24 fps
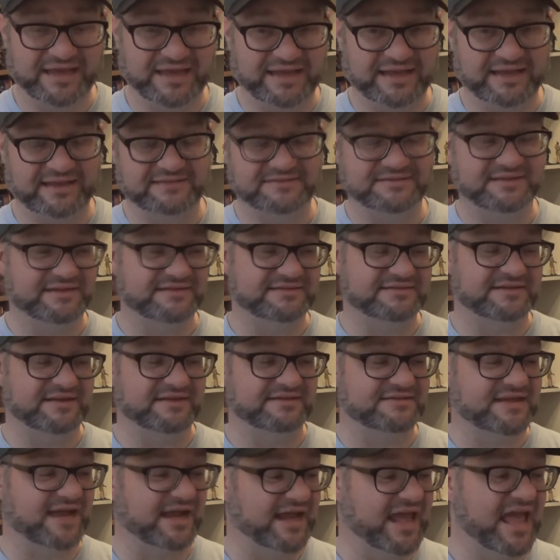He's a
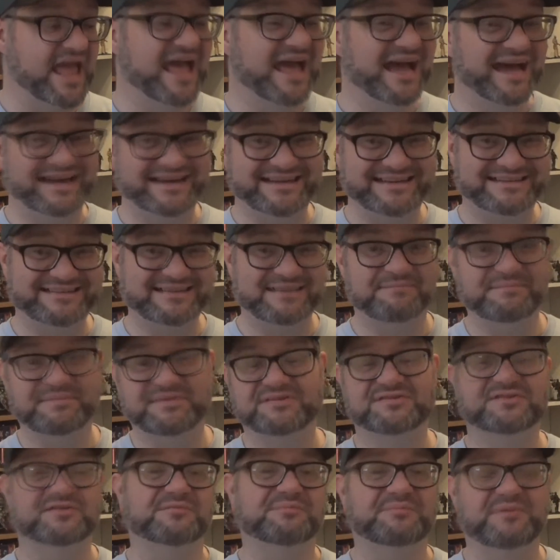nice guy. And he sent me
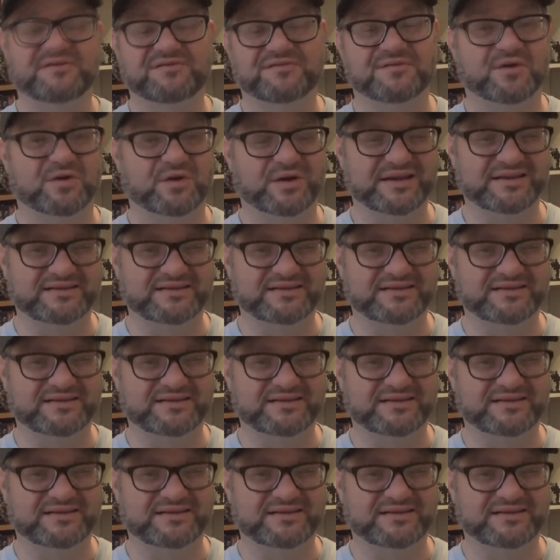stuff before.